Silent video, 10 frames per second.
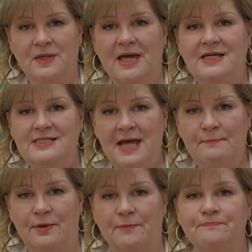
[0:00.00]

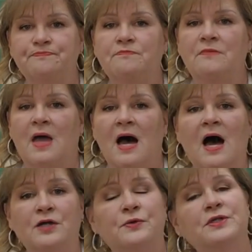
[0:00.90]
Example, a
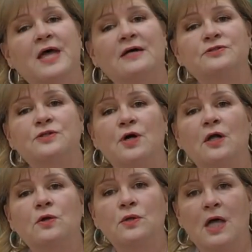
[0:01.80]

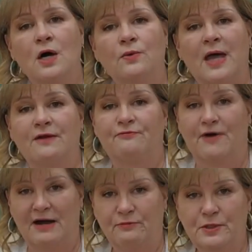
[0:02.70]
$100,000 loan at
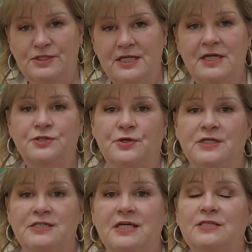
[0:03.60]
5%
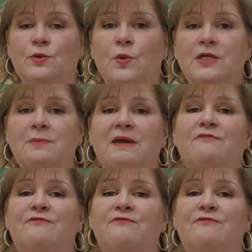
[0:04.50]
interest is going to be